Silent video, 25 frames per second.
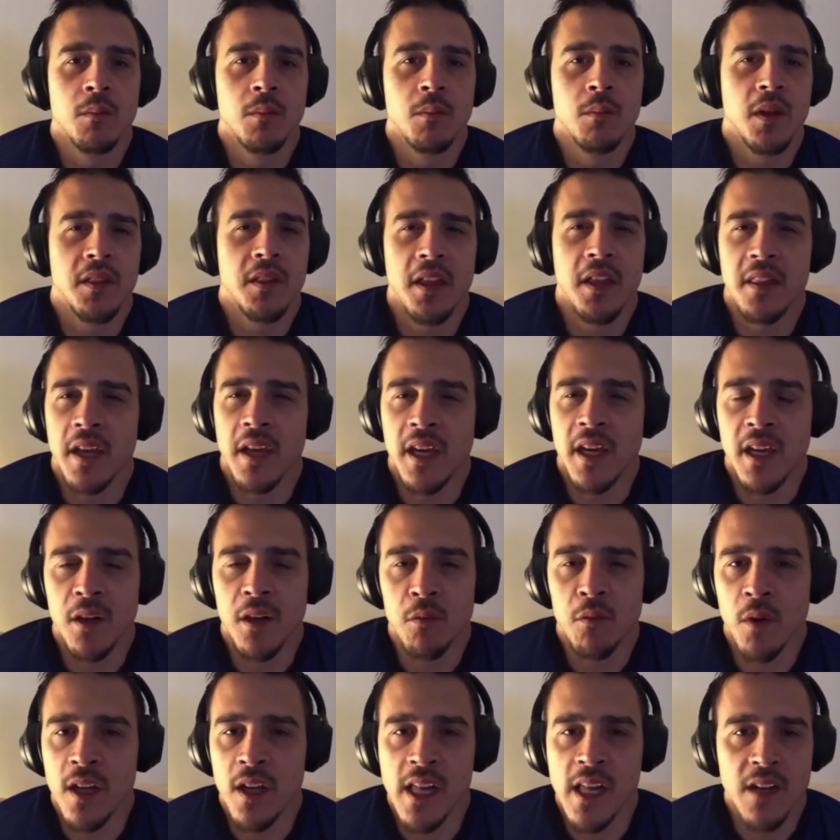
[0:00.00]
but then they
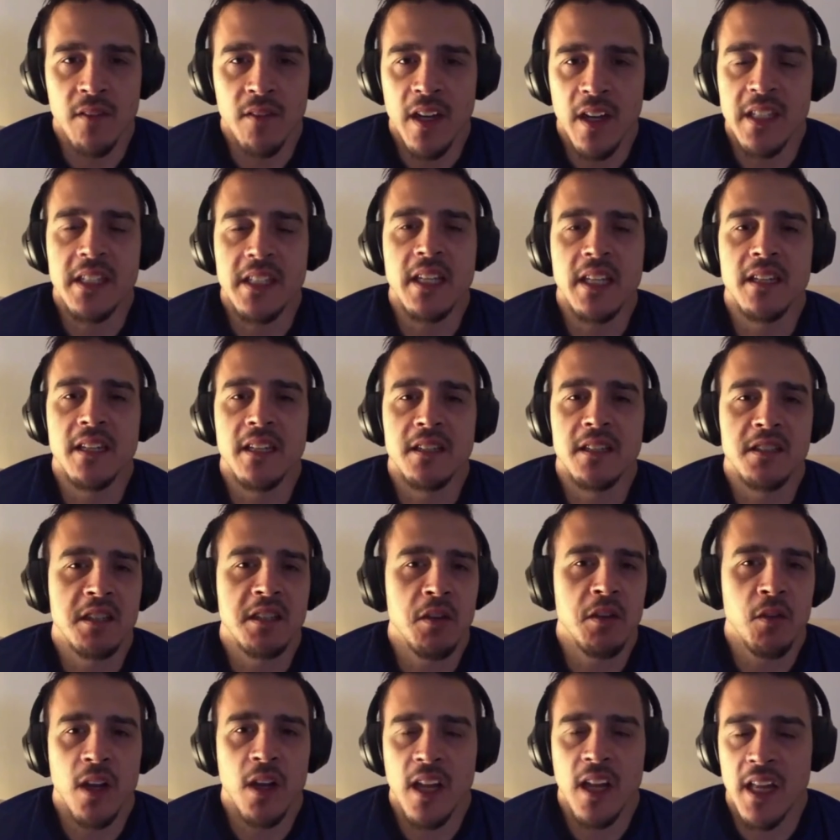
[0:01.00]
run out of ideas,
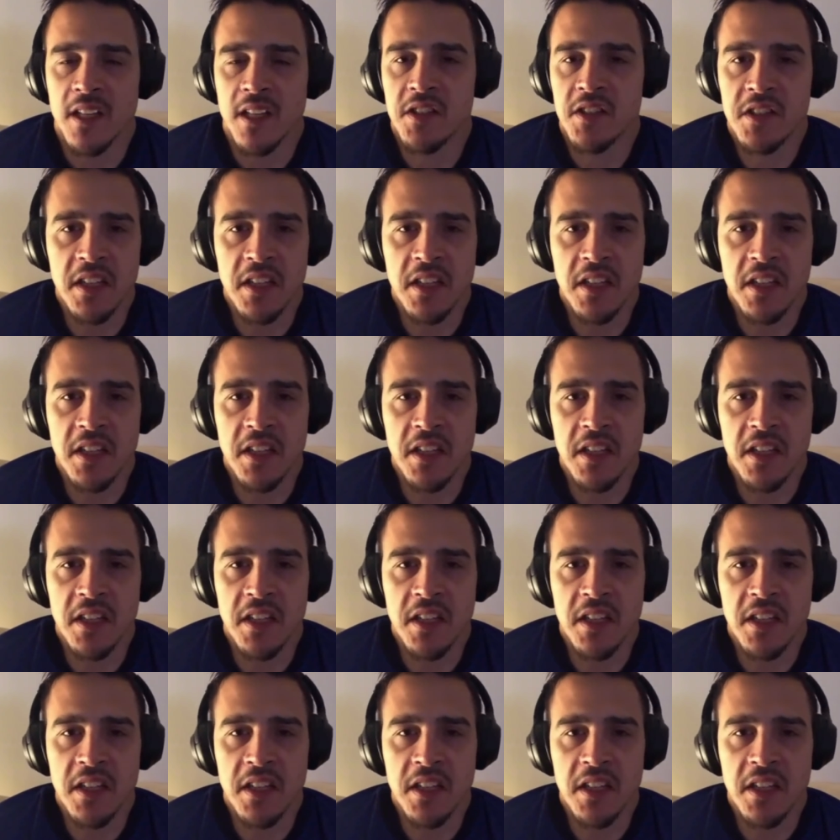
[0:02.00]
they run out of